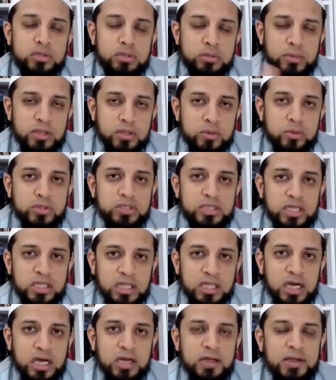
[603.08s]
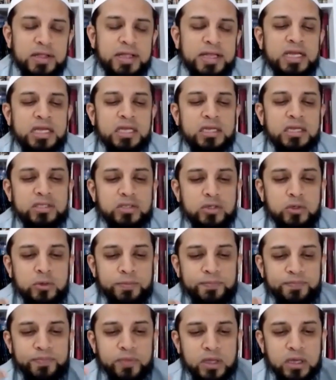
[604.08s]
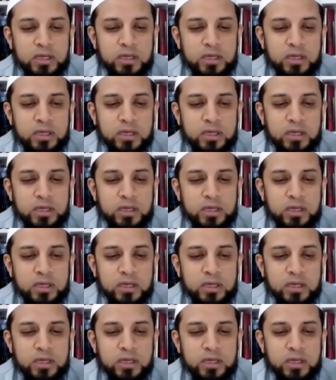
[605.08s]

The madhkur is Allah. So